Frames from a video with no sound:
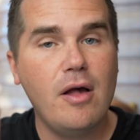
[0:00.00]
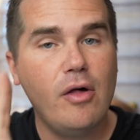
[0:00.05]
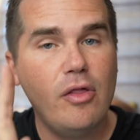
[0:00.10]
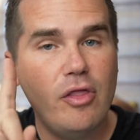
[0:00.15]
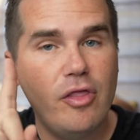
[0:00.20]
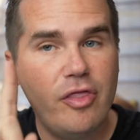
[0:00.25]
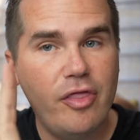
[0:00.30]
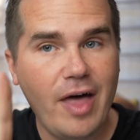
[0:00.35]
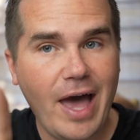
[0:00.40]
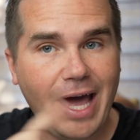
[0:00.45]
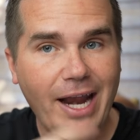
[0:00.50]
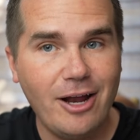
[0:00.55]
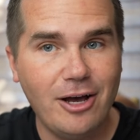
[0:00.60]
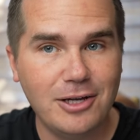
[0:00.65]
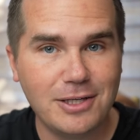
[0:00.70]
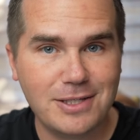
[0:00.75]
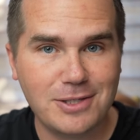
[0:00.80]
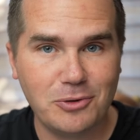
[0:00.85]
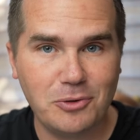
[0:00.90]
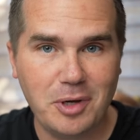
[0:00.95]
That
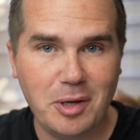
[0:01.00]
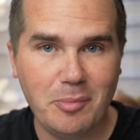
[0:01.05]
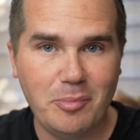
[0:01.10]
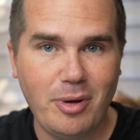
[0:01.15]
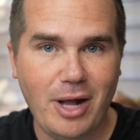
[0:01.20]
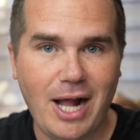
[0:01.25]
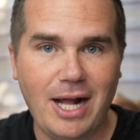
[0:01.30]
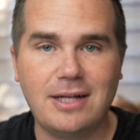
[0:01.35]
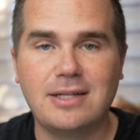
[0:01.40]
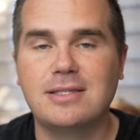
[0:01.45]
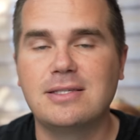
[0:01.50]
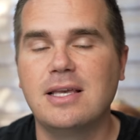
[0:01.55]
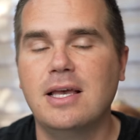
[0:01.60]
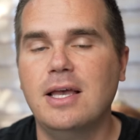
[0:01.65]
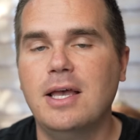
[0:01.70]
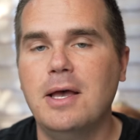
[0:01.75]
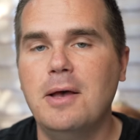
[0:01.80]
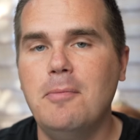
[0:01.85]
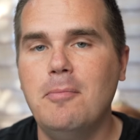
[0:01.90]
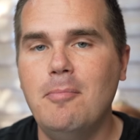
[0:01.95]
also impacts
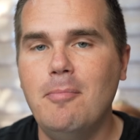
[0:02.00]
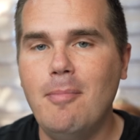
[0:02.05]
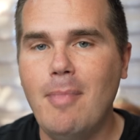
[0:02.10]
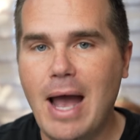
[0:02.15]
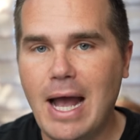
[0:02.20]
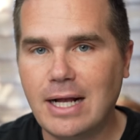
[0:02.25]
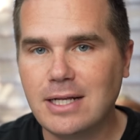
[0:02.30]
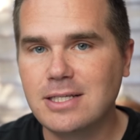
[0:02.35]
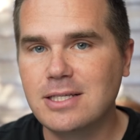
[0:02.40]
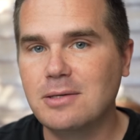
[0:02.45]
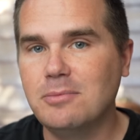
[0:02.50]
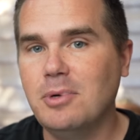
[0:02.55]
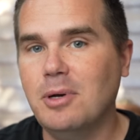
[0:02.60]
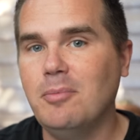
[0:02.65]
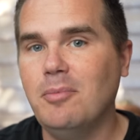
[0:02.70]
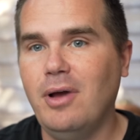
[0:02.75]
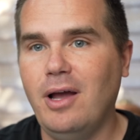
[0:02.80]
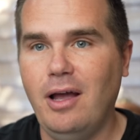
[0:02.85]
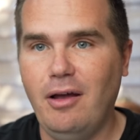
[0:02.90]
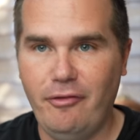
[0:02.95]

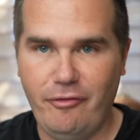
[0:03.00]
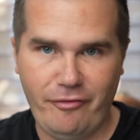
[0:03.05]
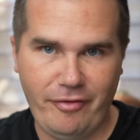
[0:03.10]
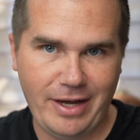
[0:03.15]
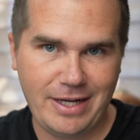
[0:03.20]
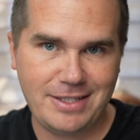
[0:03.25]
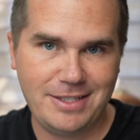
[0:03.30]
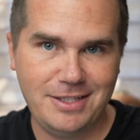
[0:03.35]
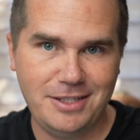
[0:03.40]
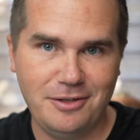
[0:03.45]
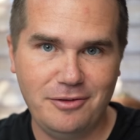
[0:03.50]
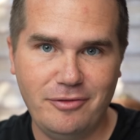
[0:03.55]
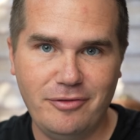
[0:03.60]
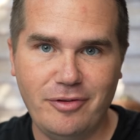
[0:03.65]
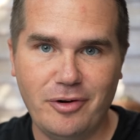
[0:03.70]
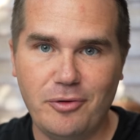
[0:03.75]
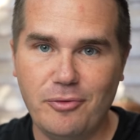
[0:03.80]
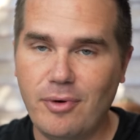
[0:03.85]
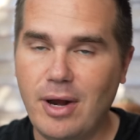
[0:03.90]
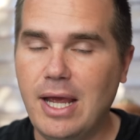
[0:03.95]
maximum effective
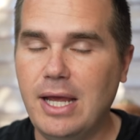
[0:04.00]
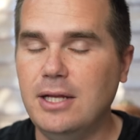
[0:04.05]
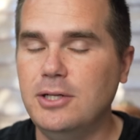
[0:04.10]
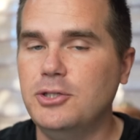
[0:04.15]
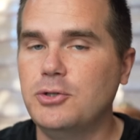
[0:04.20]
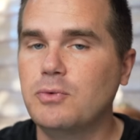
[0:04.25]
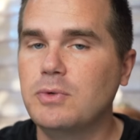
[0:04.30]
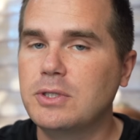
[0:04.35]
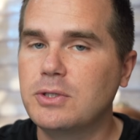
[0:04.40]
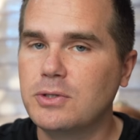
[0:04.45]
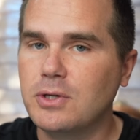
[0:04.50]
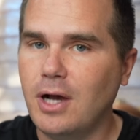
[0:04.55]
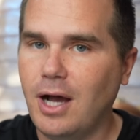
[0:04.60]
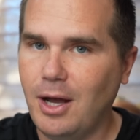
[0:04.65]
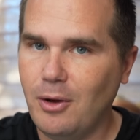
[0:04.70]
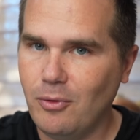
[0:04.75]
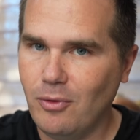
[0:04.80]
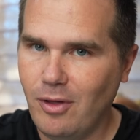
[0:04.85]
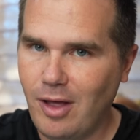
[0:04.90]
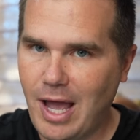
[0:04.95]
range, which
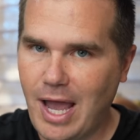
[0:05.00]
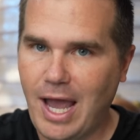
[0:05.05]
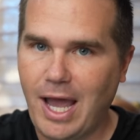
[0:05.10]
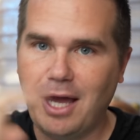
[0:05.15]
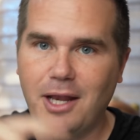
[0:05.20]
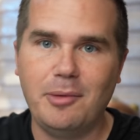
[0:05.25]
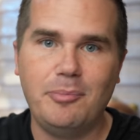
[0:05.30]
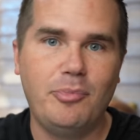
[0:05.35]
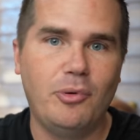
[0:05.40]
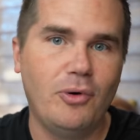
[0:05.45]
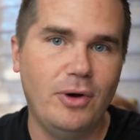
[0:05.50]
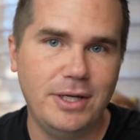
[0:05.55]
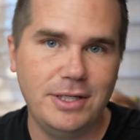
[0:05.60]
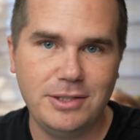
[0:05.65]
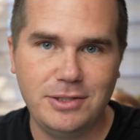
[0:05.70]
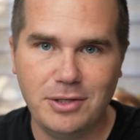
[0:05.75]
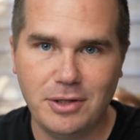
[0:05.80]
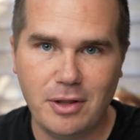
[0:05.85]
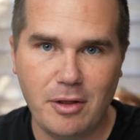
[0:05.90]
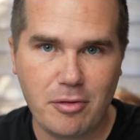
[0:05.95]
I will add a point
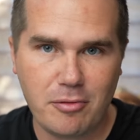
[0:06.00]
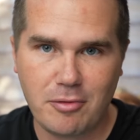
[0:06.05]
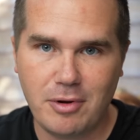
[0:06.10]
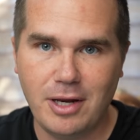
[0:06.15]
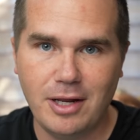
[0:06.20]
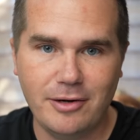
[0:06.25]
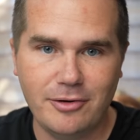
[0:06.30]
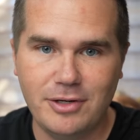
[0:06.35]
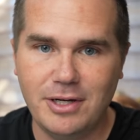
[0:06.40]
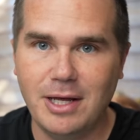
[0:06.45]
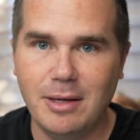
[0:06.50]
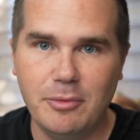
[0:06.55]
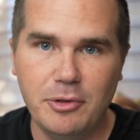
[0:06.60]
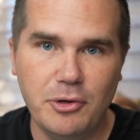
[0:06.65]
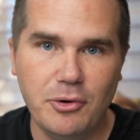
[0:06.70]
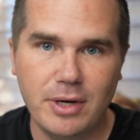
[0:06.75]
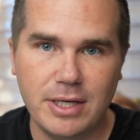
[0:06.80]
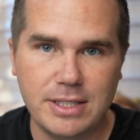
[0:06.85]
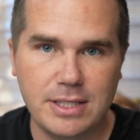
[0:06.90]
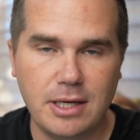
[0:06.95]
to the 300
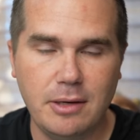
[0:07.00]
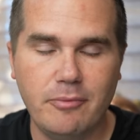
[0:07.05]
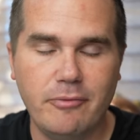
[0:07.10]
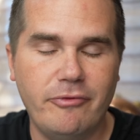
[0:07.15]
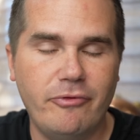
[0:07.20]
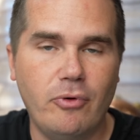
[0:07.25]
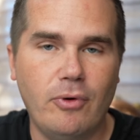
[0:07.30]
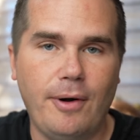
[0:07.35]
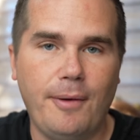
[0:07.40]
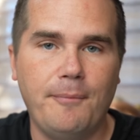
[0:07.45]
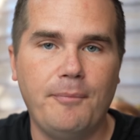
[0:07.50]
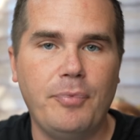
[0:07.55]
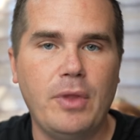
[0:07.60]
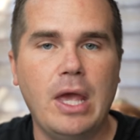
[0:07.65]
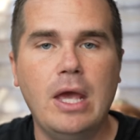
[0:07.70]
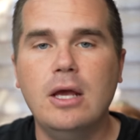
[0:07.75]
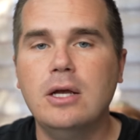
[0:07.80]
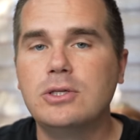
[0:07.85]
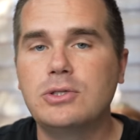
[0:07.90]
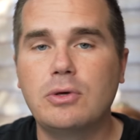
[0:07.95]
WSM for.
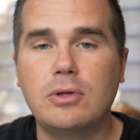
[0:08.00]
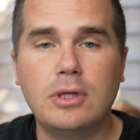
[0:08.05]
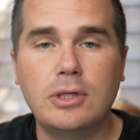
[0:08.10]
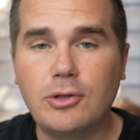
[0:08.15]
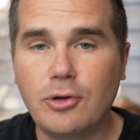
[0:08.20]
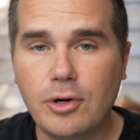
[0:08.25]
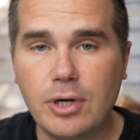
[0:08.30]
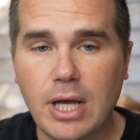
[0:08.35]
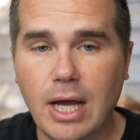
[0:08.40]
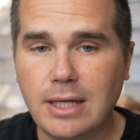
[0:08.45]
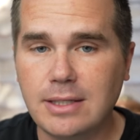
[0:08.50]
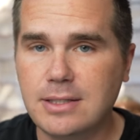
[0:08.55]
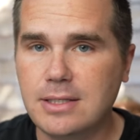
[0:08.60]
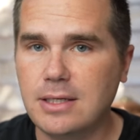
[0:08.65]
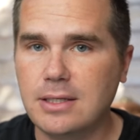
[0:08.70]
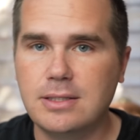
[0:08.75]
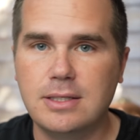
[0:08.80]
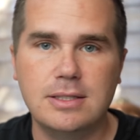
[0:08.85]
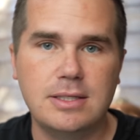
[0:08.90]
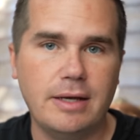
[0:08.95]
So the
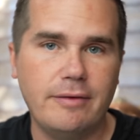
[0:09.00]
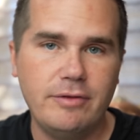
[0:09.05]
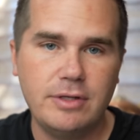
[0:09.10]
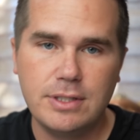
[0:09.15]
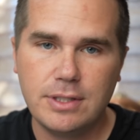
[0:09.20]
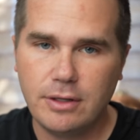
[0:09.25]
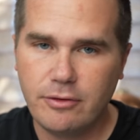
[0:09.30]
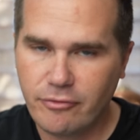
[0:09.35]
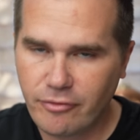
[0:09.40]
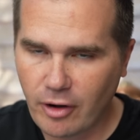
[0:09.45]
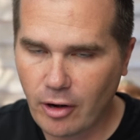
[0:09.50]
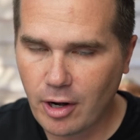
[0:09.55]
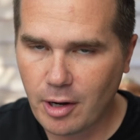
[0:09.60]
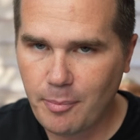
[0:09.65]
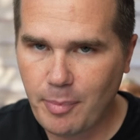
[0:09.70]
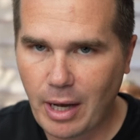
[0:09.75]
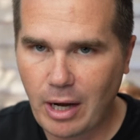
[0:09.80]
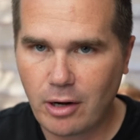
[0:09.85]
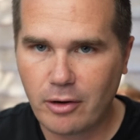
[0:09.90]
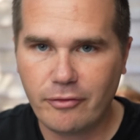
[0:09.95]
.30-06 is obviously very
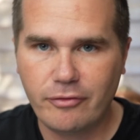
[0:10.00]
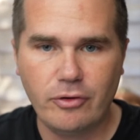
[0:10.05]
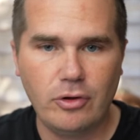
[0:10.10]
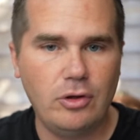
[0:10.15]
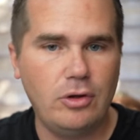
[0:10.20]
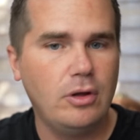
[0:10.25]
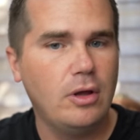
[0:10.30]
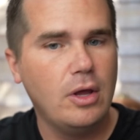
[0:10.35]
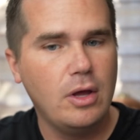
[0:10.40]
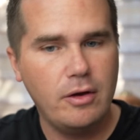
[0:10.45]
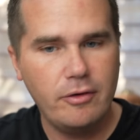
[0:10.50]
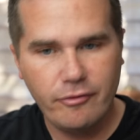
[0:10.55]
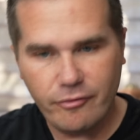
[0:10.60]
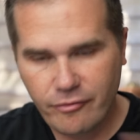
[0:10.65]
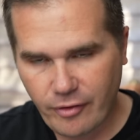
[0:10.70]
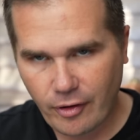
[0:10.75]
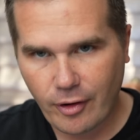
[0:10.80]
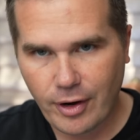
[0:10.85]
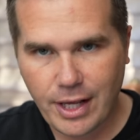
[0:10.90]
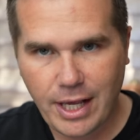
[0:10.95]
powerful,
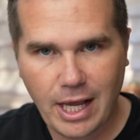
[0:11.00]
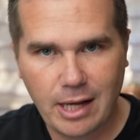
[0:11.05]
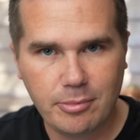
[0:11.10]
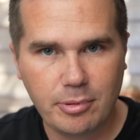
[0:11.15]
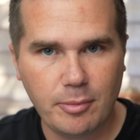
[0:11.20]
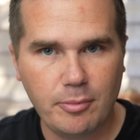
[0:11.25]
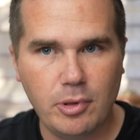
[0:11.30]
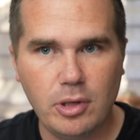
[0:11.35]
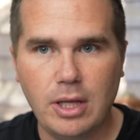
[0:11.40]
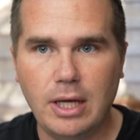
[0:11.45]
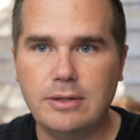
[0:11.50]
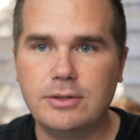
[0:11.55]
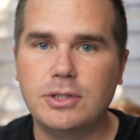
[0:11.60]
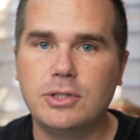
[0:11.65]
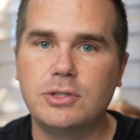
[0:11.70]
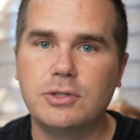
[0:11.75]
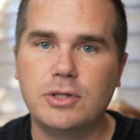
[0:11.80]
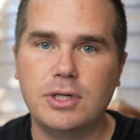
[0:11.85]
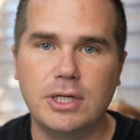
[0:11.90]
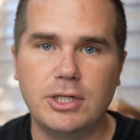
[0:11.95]
very capable out to
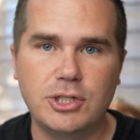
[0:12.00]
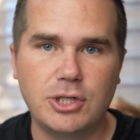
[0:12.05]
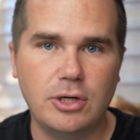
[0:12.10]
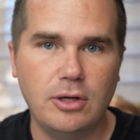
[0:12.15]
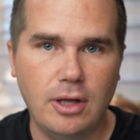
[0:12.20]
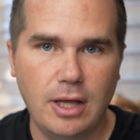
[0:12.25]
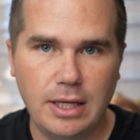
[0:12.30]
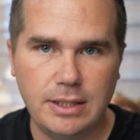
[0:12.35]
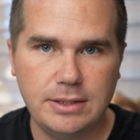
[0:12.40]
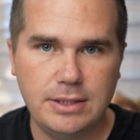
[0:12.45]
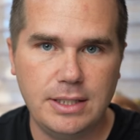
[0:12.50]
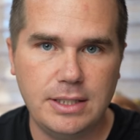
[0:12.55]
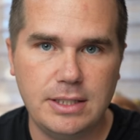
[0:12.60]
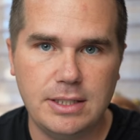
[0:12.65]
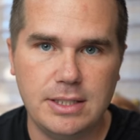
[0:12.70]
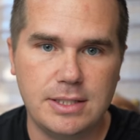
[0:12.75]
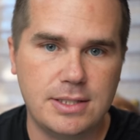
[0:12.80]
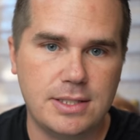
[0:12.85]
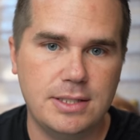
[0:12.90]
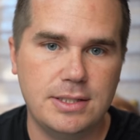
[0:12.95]
traditional hunting
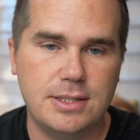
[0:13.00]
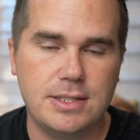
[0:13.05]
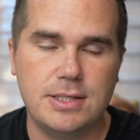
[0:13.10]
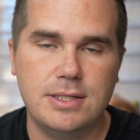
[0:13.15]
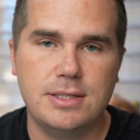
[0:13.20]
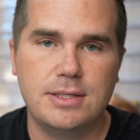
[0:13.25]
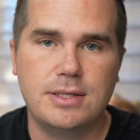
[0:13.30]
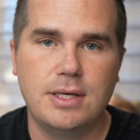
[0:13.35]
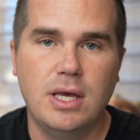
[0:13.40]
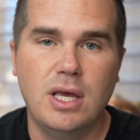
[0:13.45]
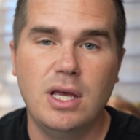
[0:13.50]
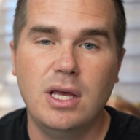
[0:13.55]
distances.